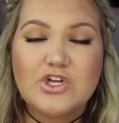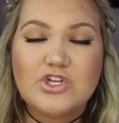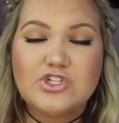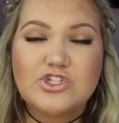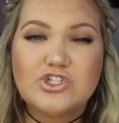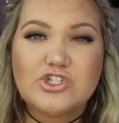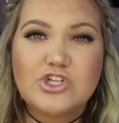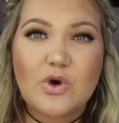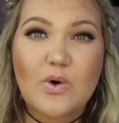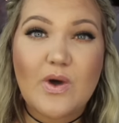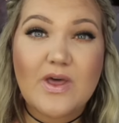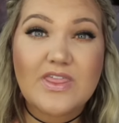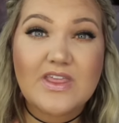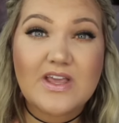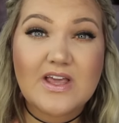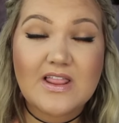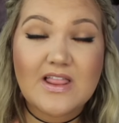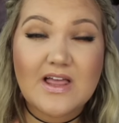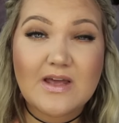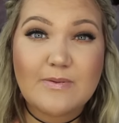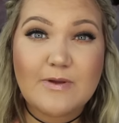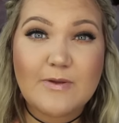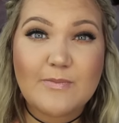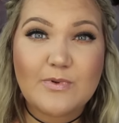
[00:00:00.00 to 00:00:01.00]
So I think a
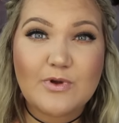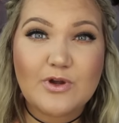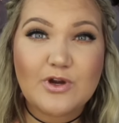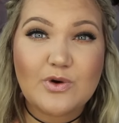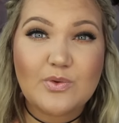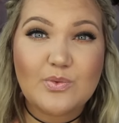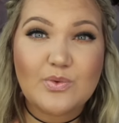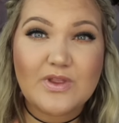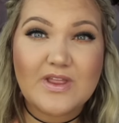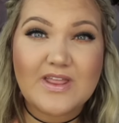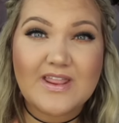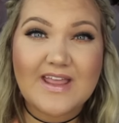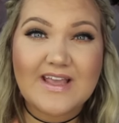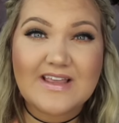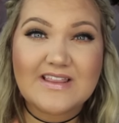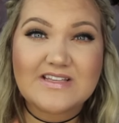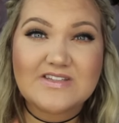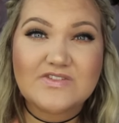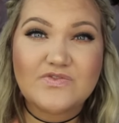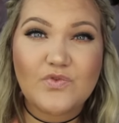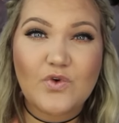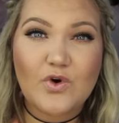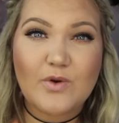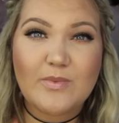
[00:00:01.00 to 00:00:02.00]
lot of people are going to really like
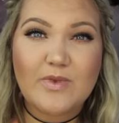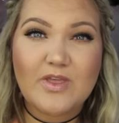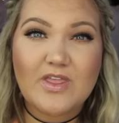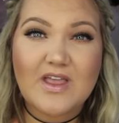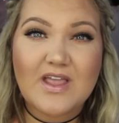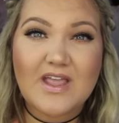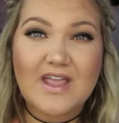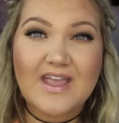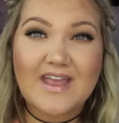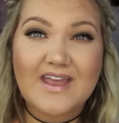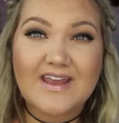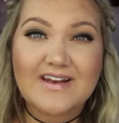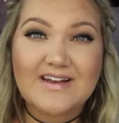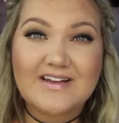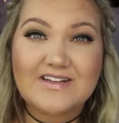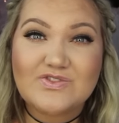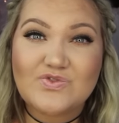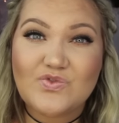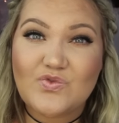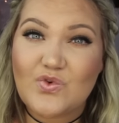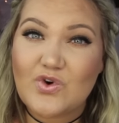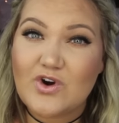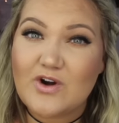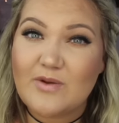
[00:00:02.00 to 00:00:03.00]
this formula, and
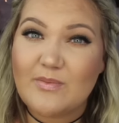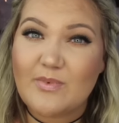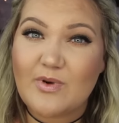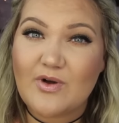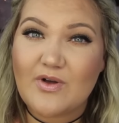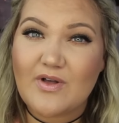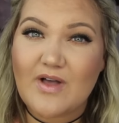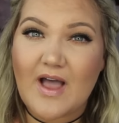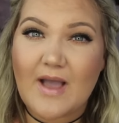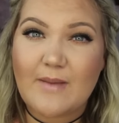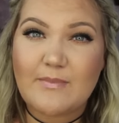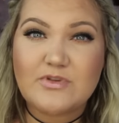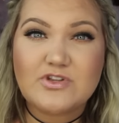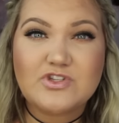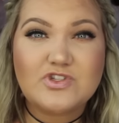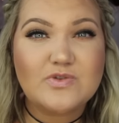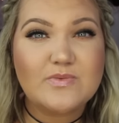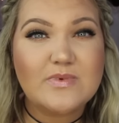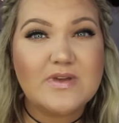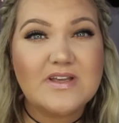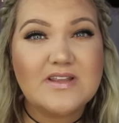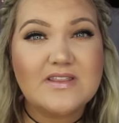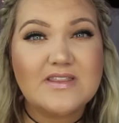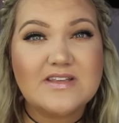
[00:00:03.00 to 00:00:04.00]
it's affordable. I'm
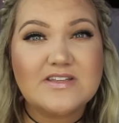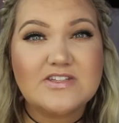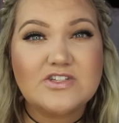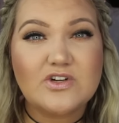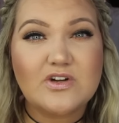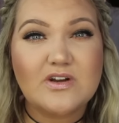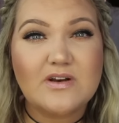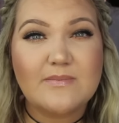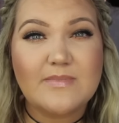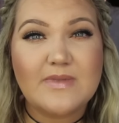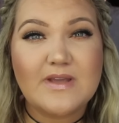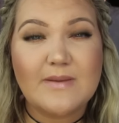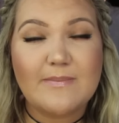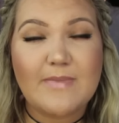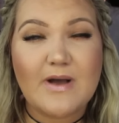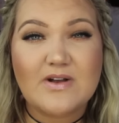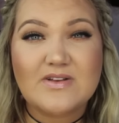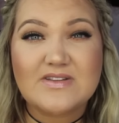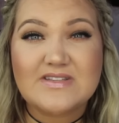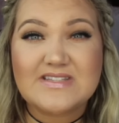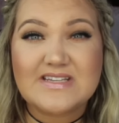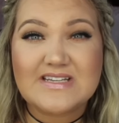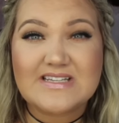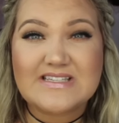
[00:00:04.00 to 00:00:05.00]
assuming these are going to be
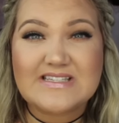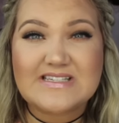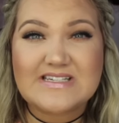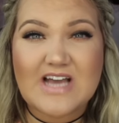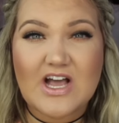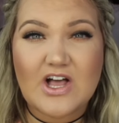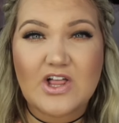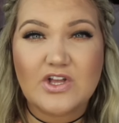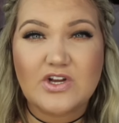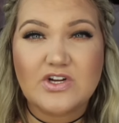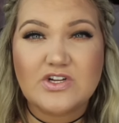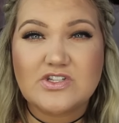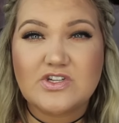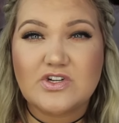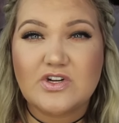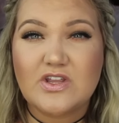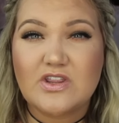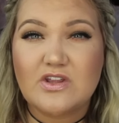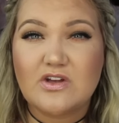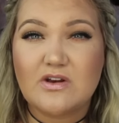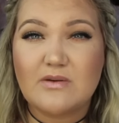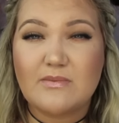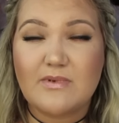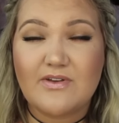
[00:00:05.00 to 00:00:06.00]
about six dollars. They're
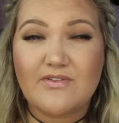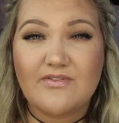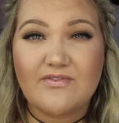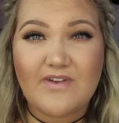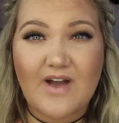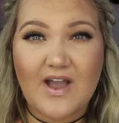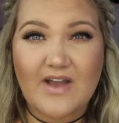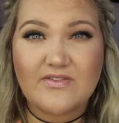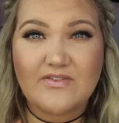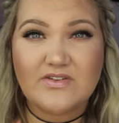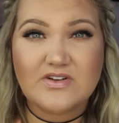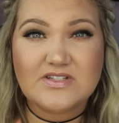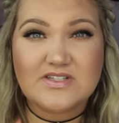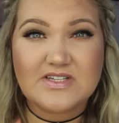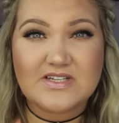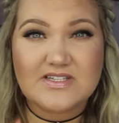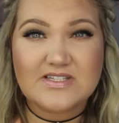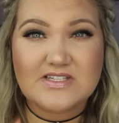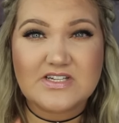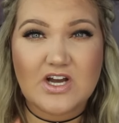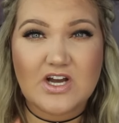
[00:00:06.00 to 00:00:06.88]
either going to be five or six